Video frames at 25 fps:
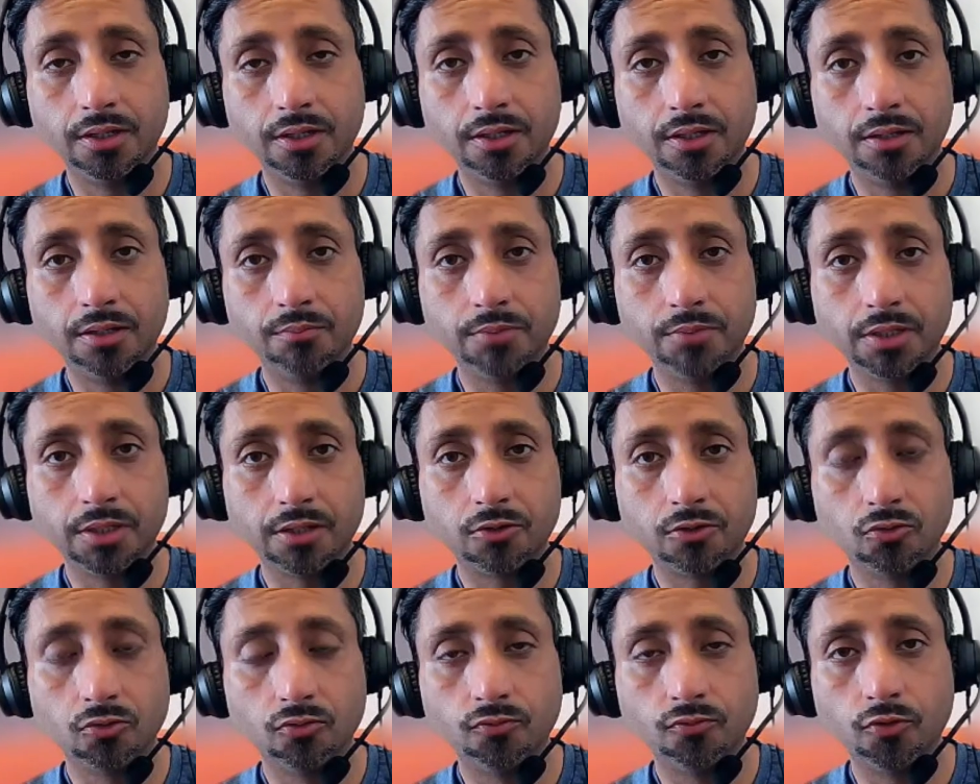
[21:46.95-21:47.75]
Please
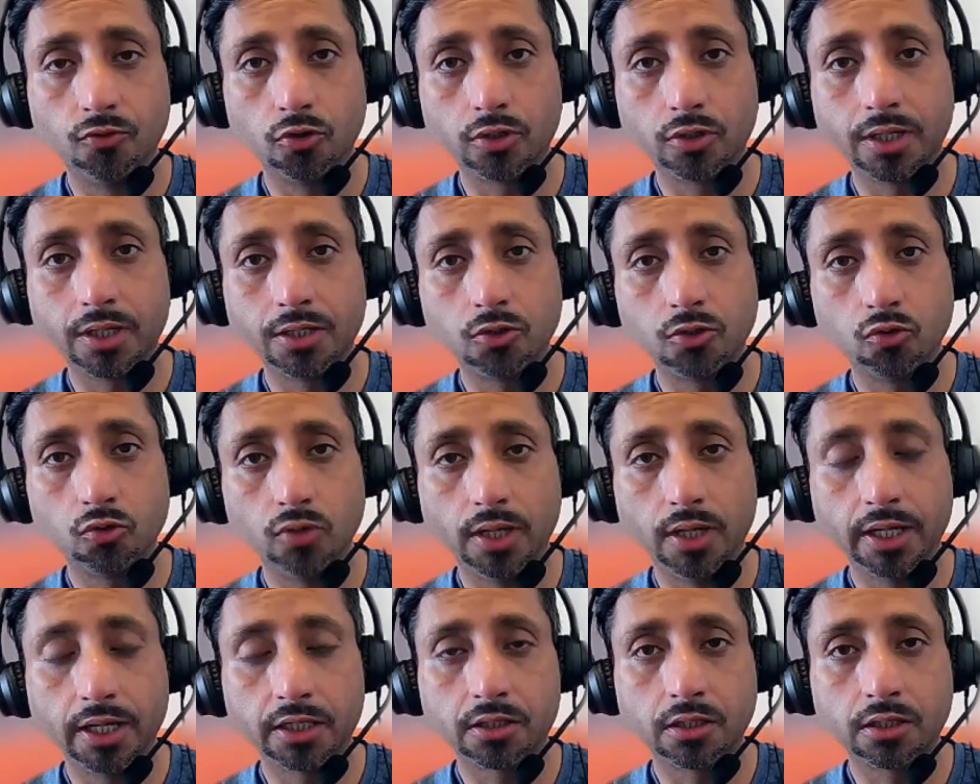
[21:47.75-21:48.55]
don't forget to
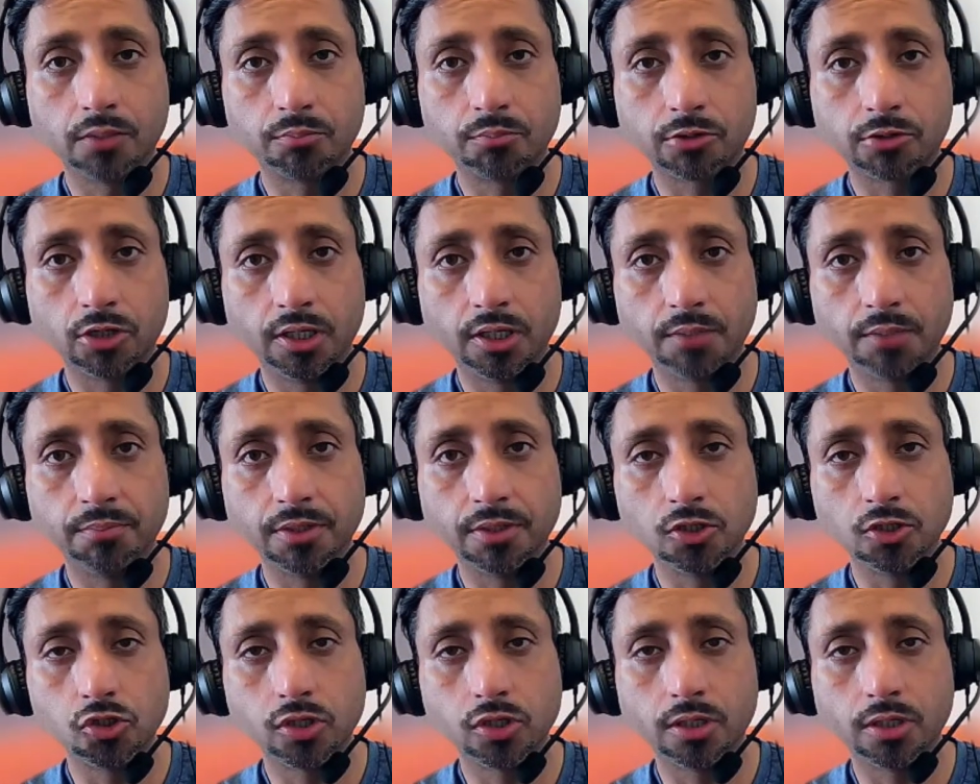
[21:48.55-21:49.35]
like, subscribe,
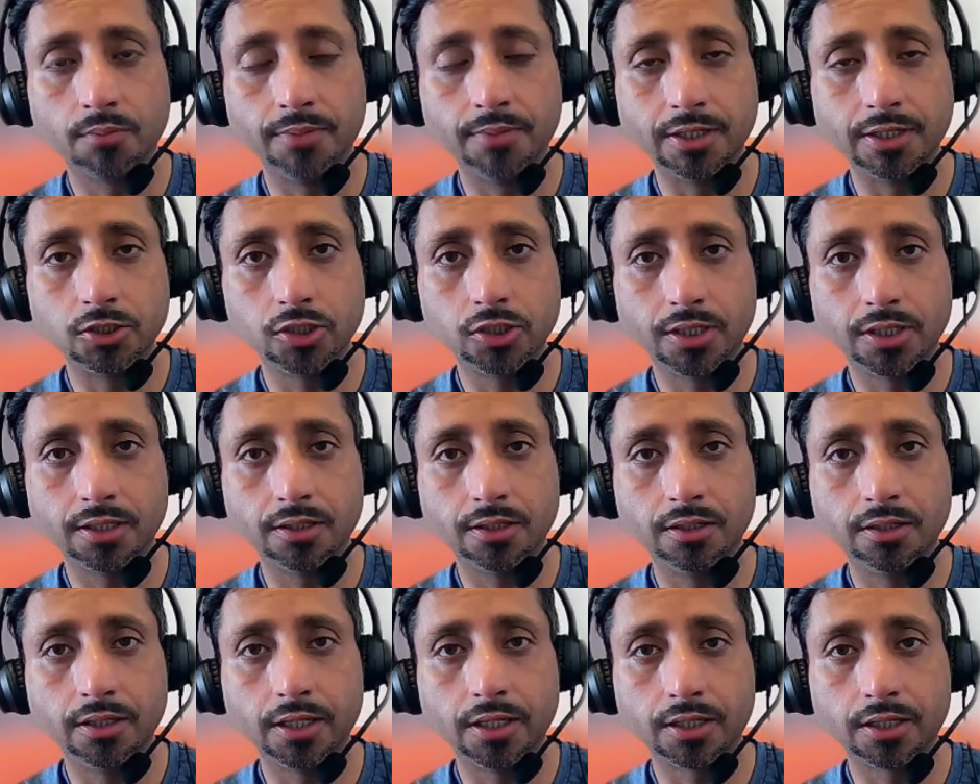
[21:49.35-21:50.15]
and share my
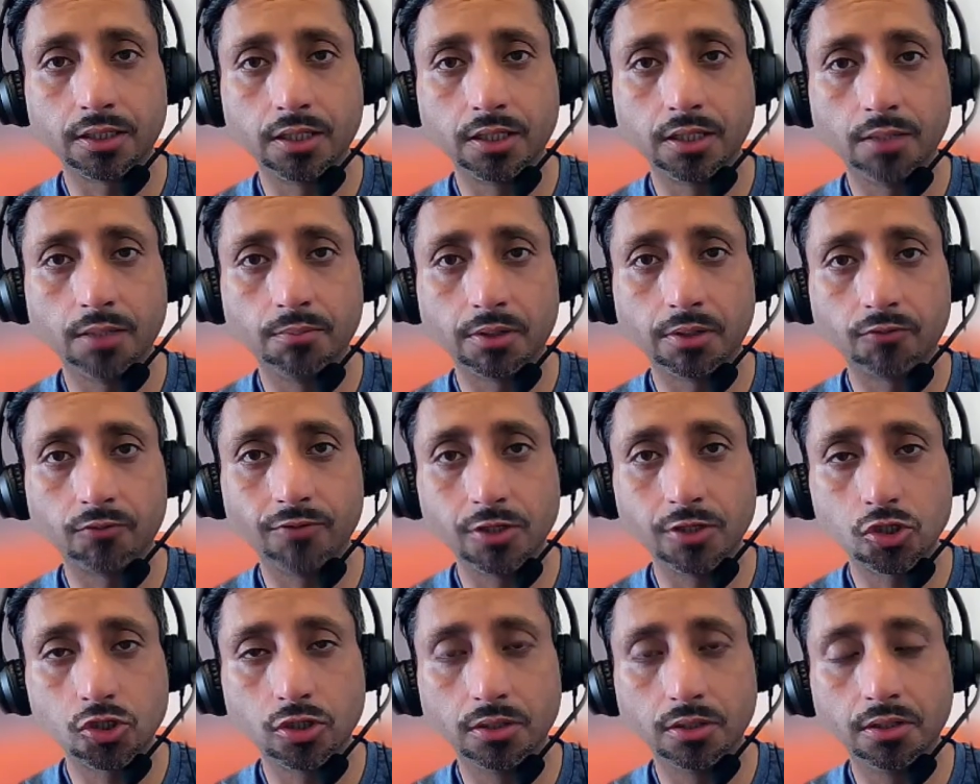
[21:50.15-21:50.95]
channel, Academic
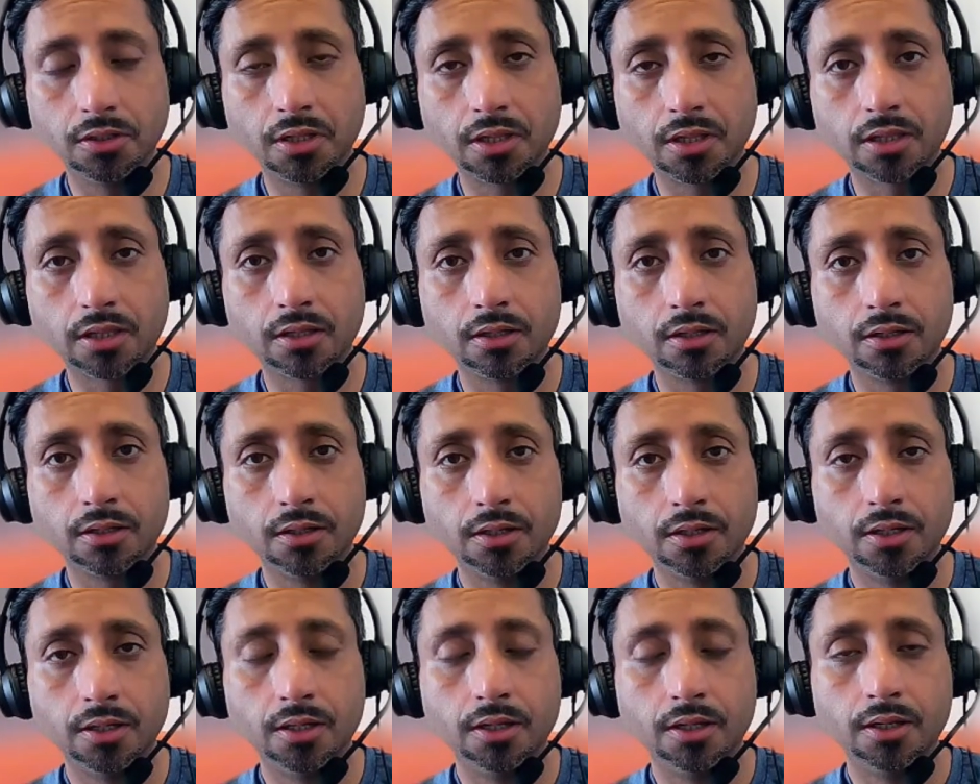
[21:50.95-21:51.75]
Visions.
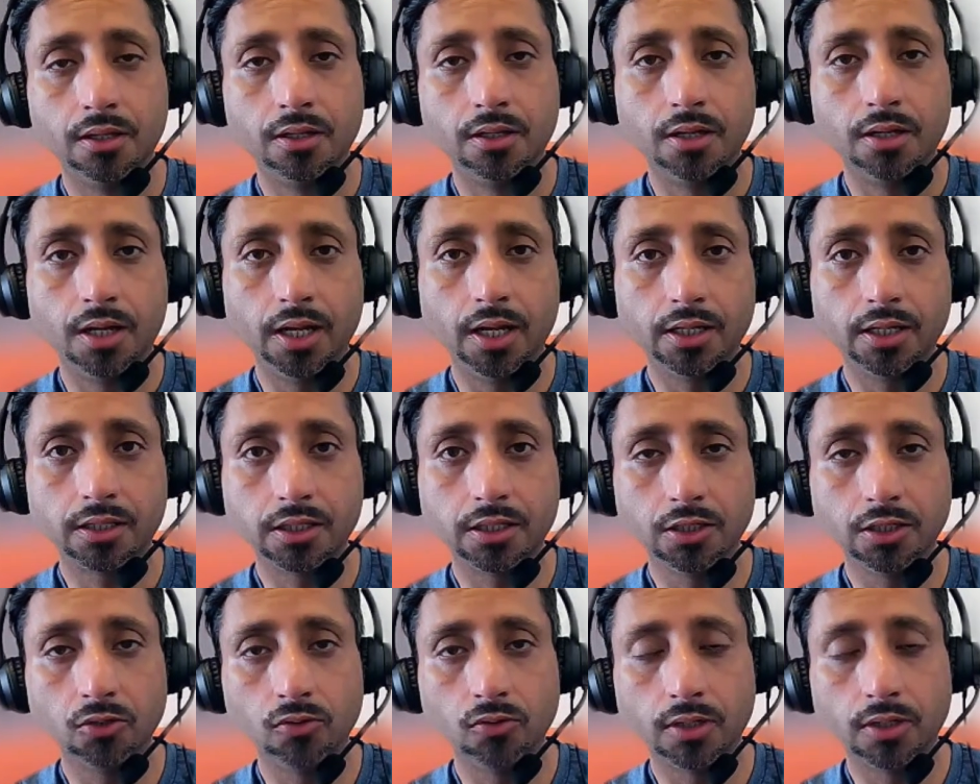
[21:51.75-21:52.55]
I'll
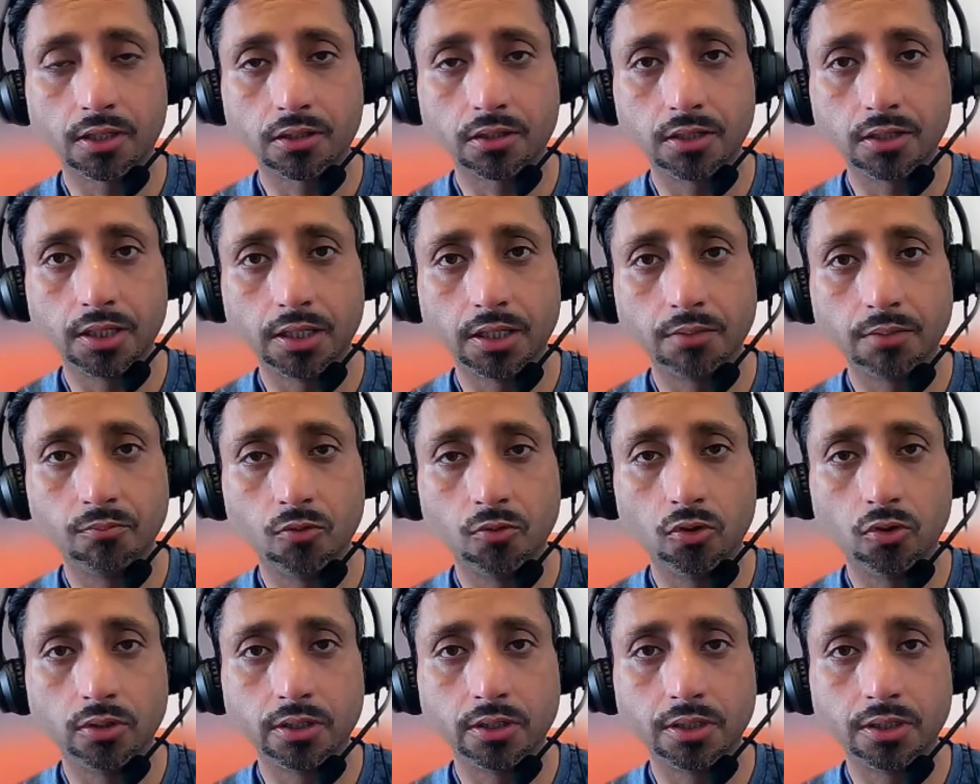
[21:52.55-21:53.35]
see you next time
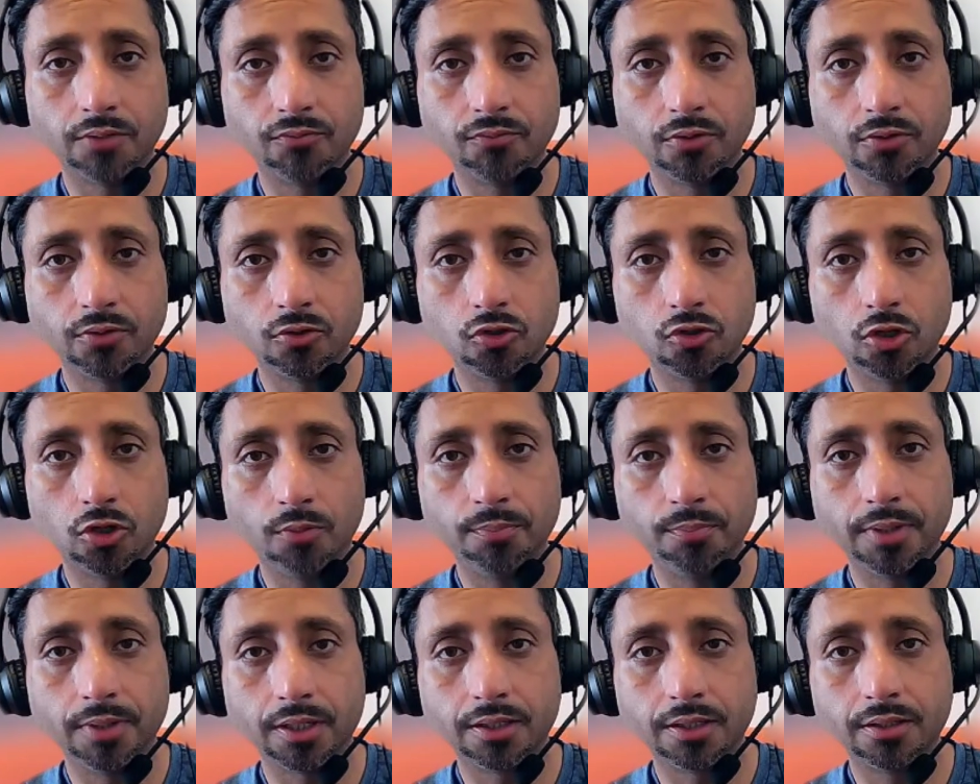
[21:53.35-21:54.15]
on a different
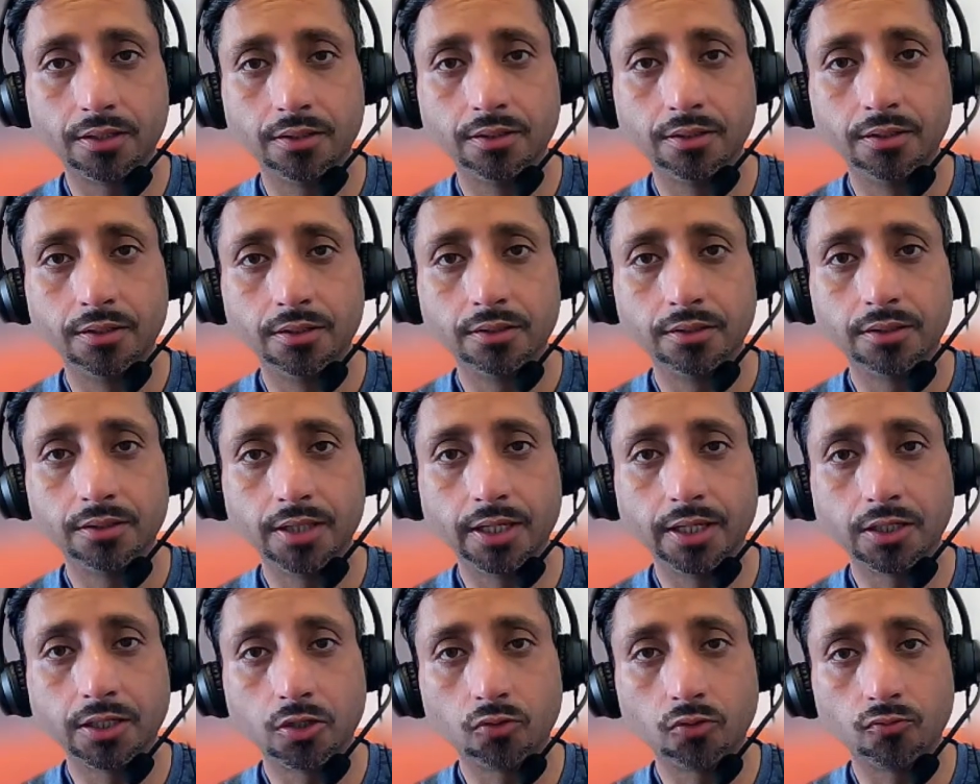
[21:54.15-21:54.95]
topic.
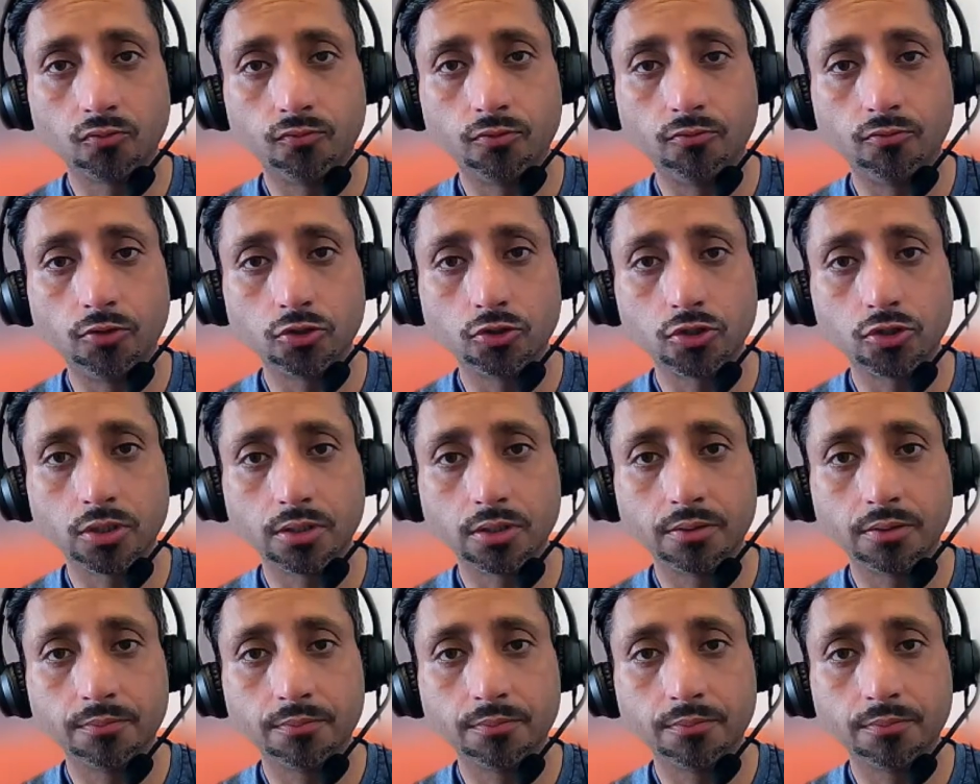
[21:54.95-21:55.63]
Thank you for watching.